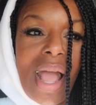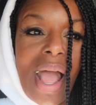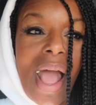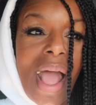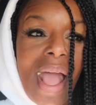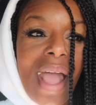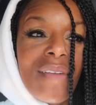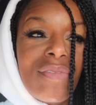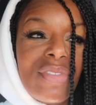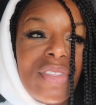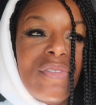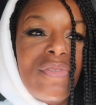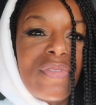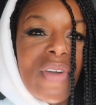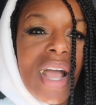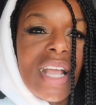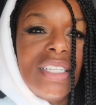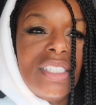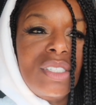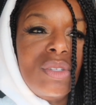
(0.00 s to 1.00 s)
I have to
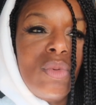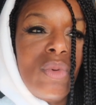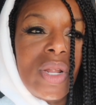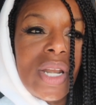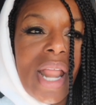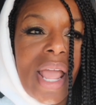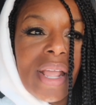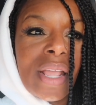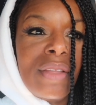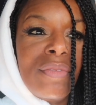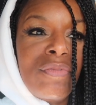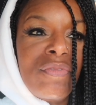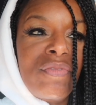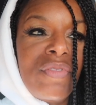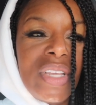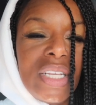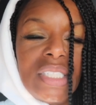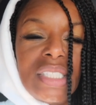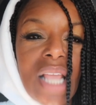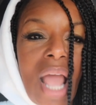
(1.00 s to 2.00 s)
find someone that can
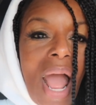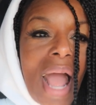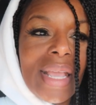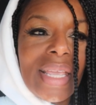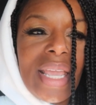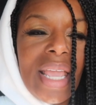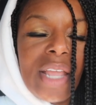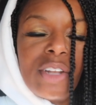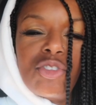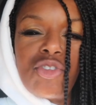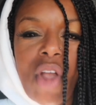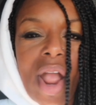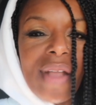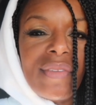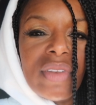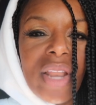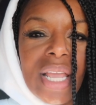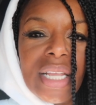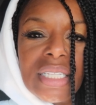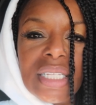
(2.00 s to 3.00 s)
fix it. I can't
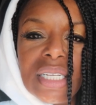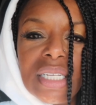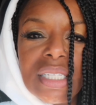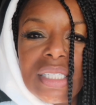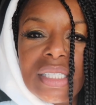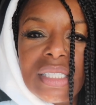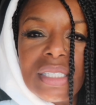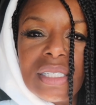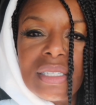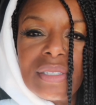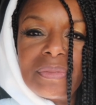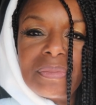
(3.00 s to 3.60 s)
drive like this.